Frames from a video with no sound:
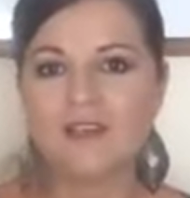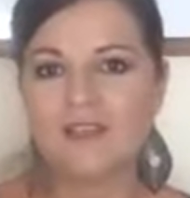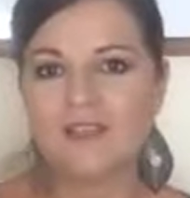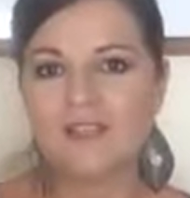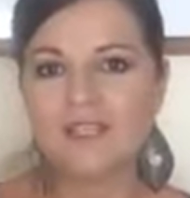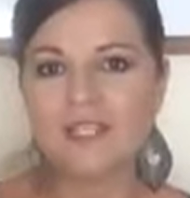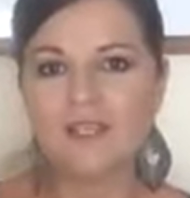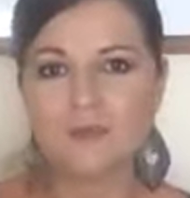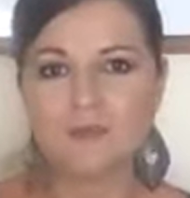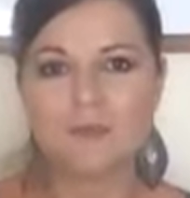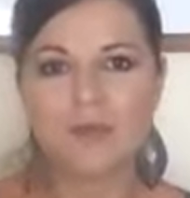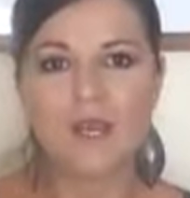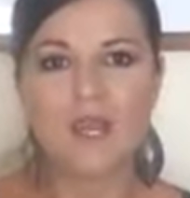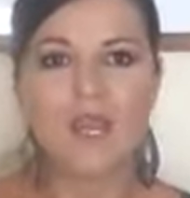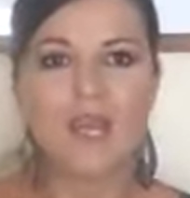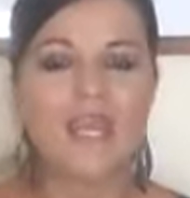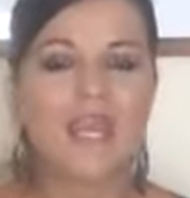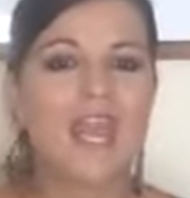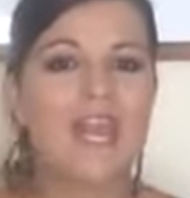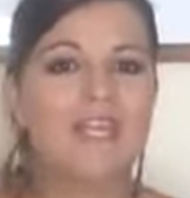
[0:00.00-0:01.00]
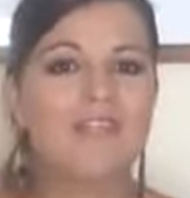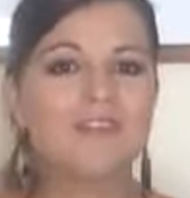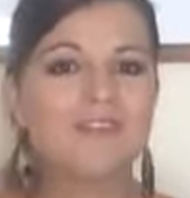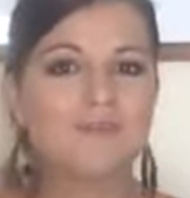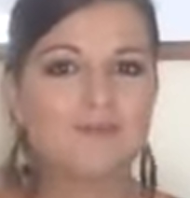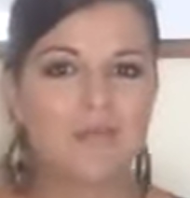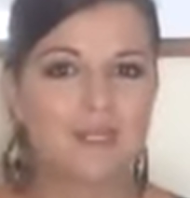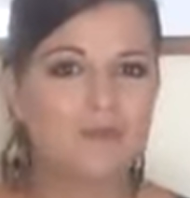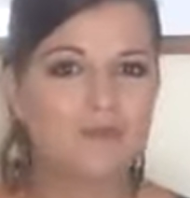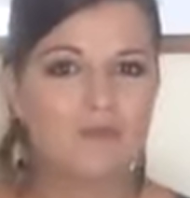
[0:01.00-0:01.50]
nearby, and
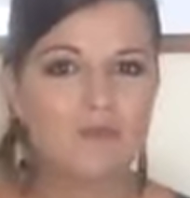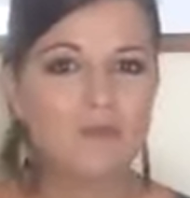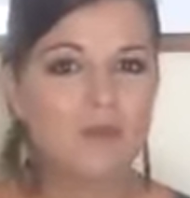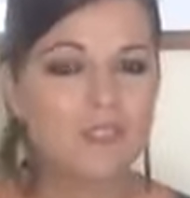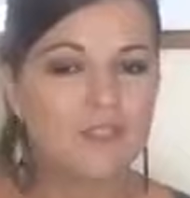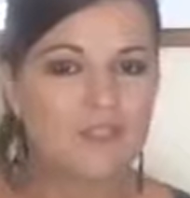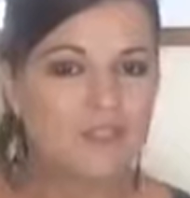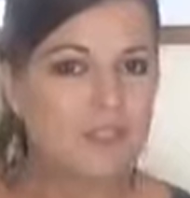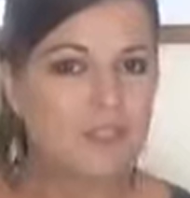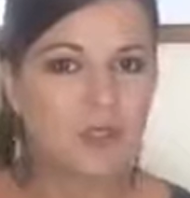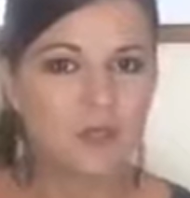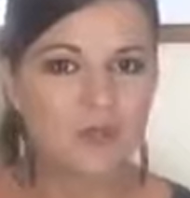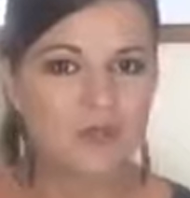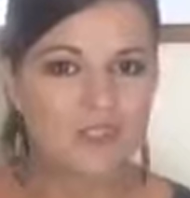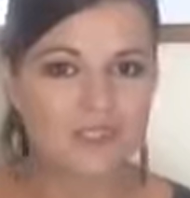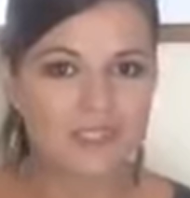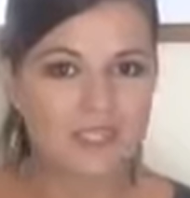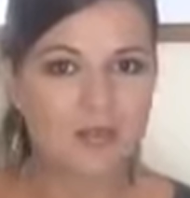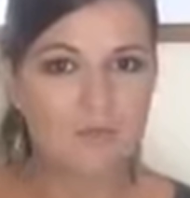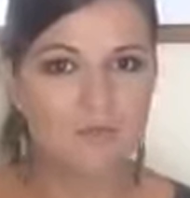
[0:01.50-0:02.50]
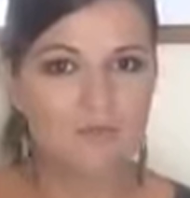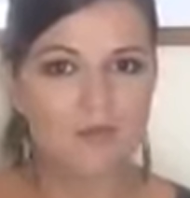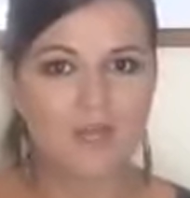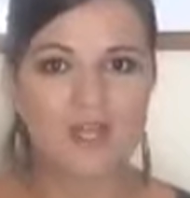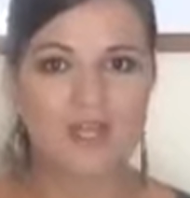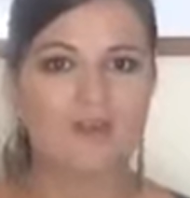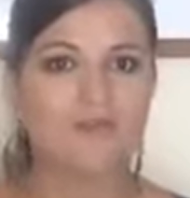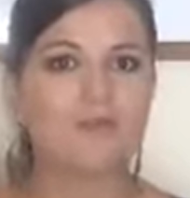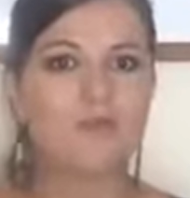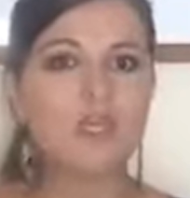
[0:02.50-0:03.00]
when we want to go
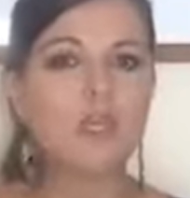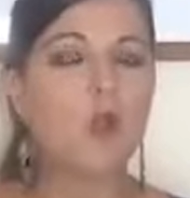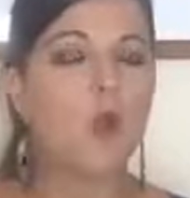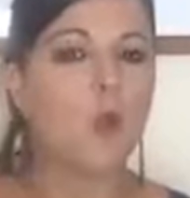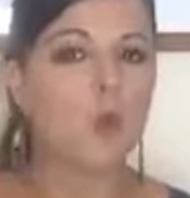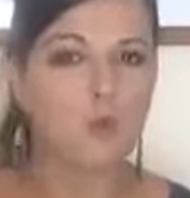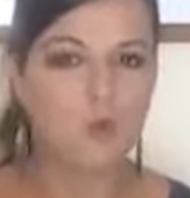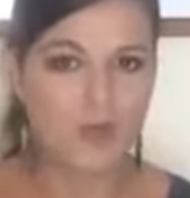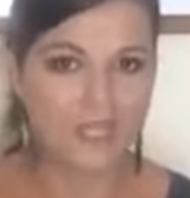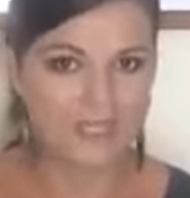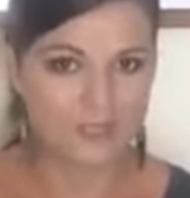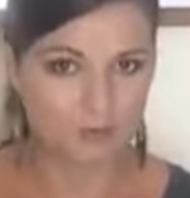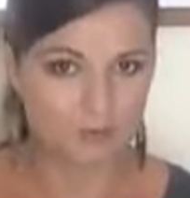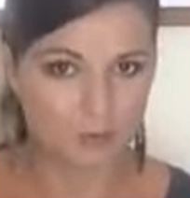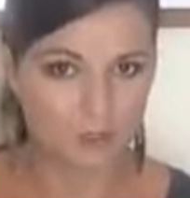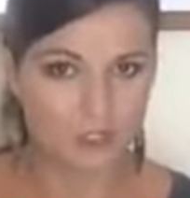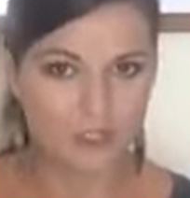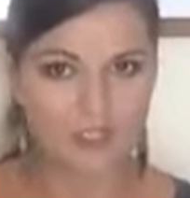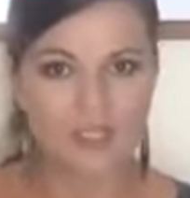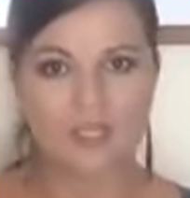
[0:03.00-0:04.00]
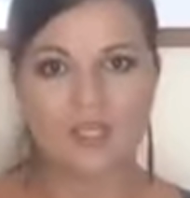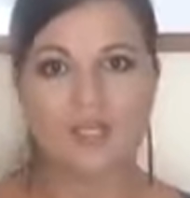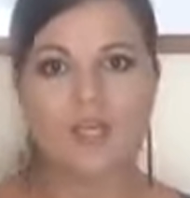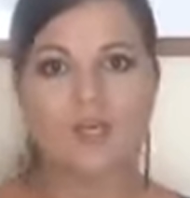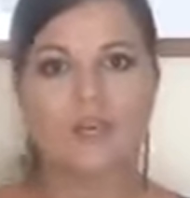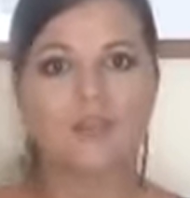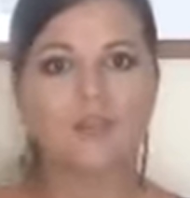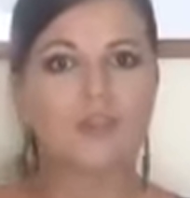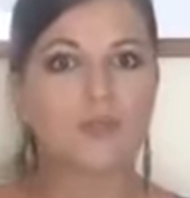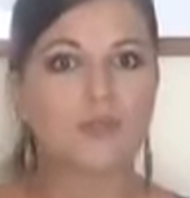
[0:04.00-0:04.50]
somewhere, we always walk
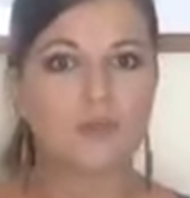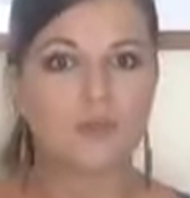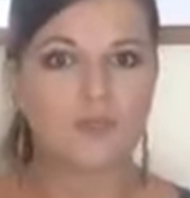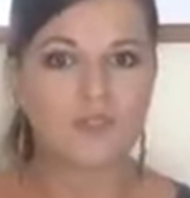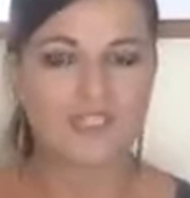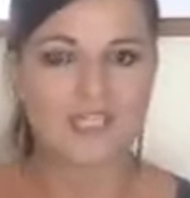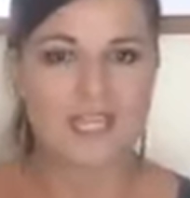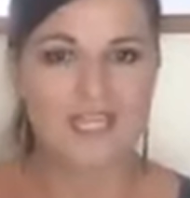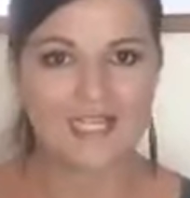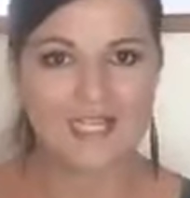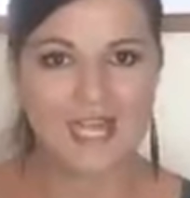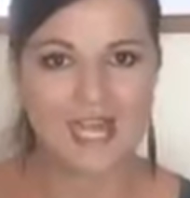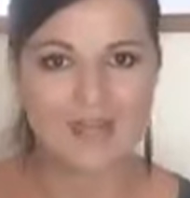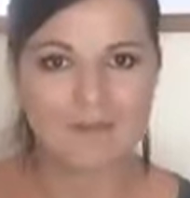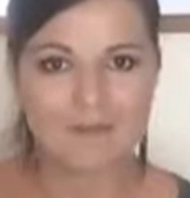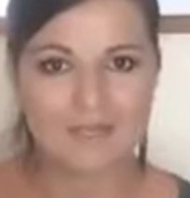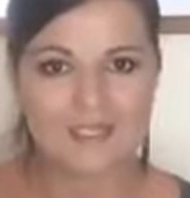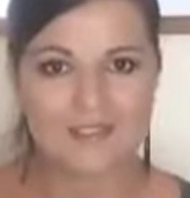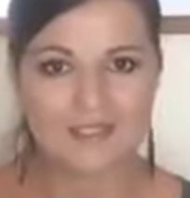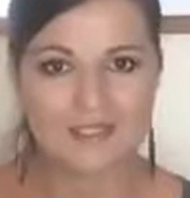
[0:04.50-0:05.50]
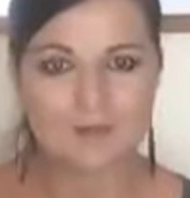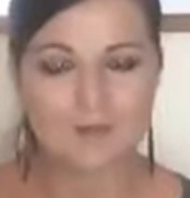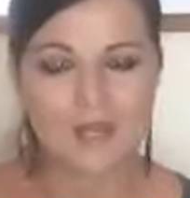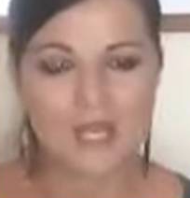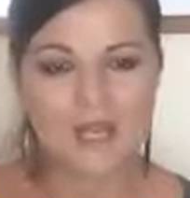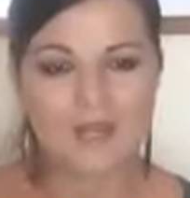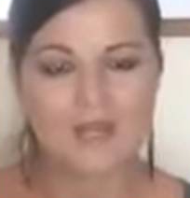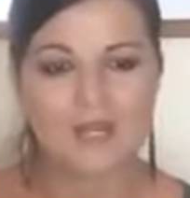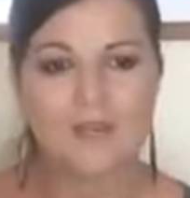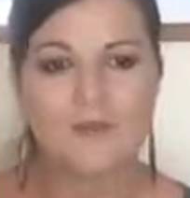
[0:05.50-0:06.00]
through Széll Kálmán
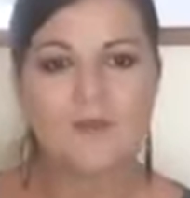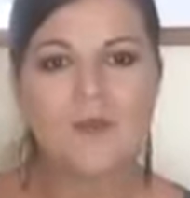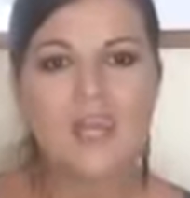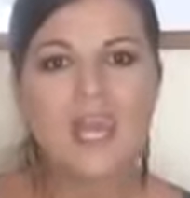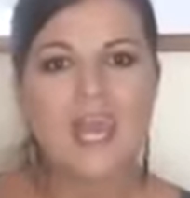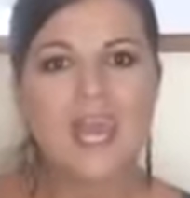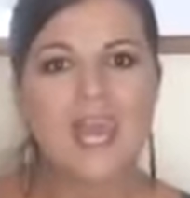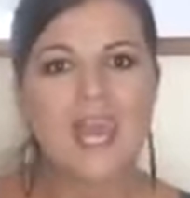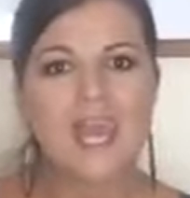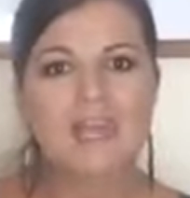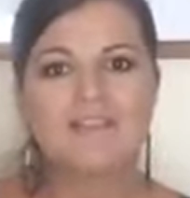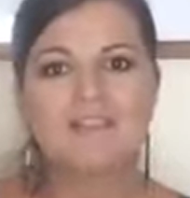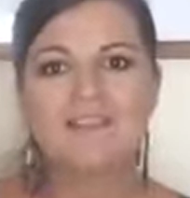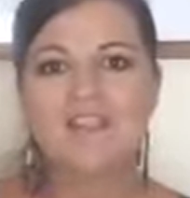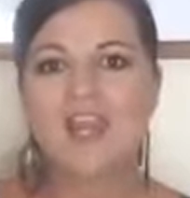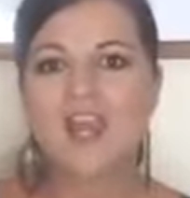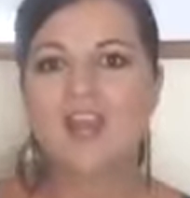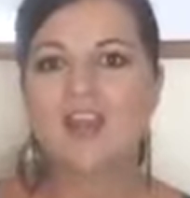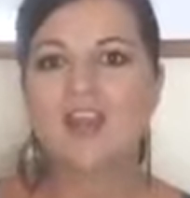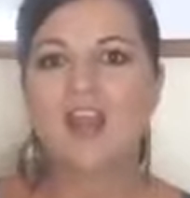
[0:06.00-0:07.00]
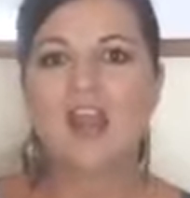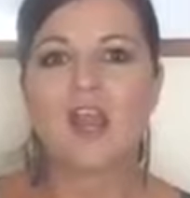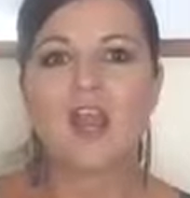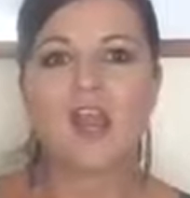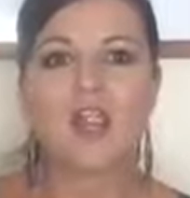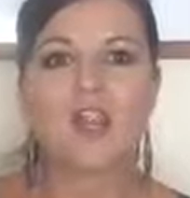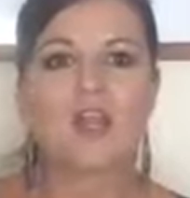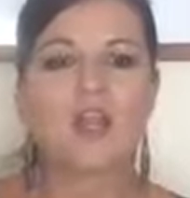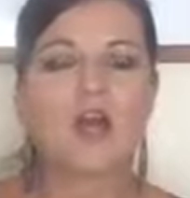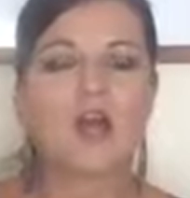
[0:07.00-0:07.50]
Square. And there
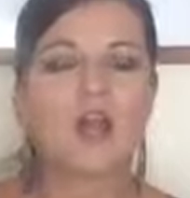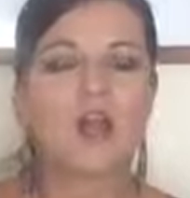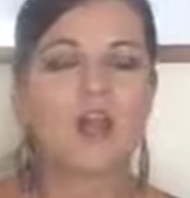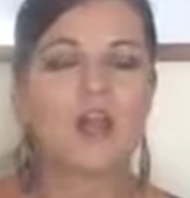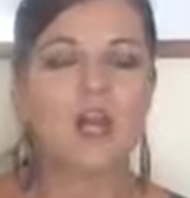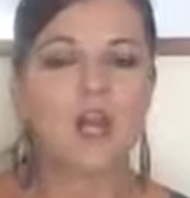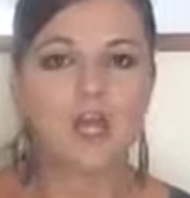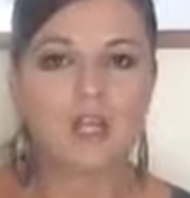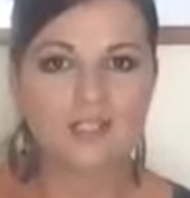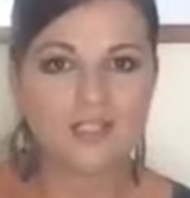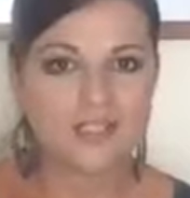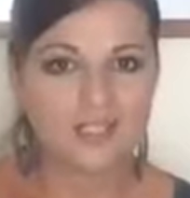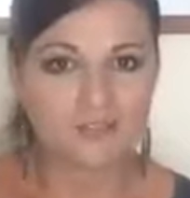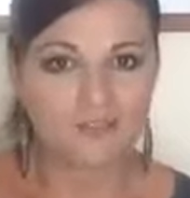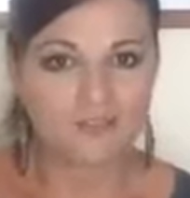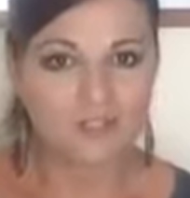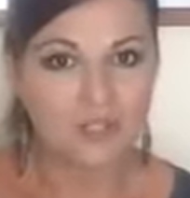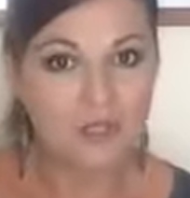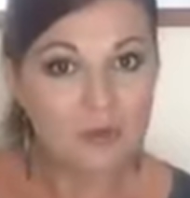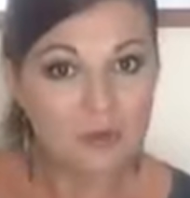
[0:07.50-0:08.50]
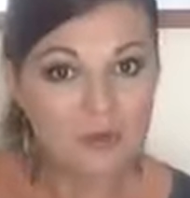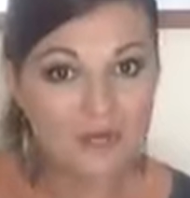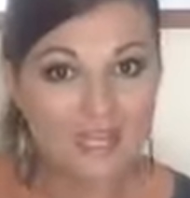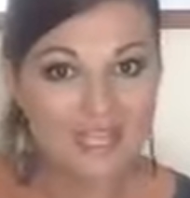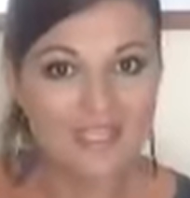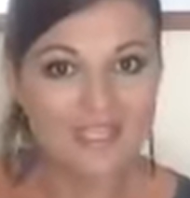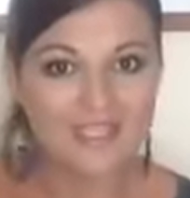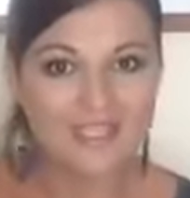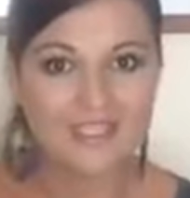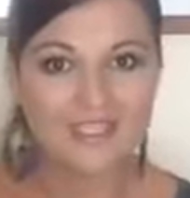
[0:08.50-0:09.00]
are lots of
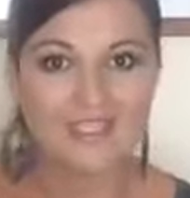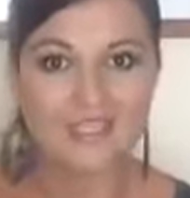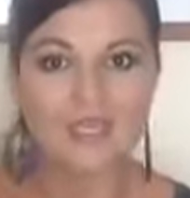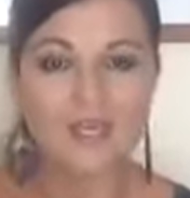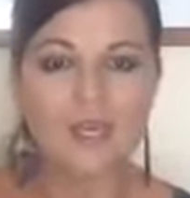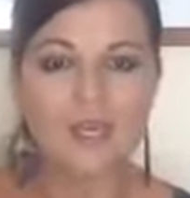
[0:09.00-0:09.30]
tourists,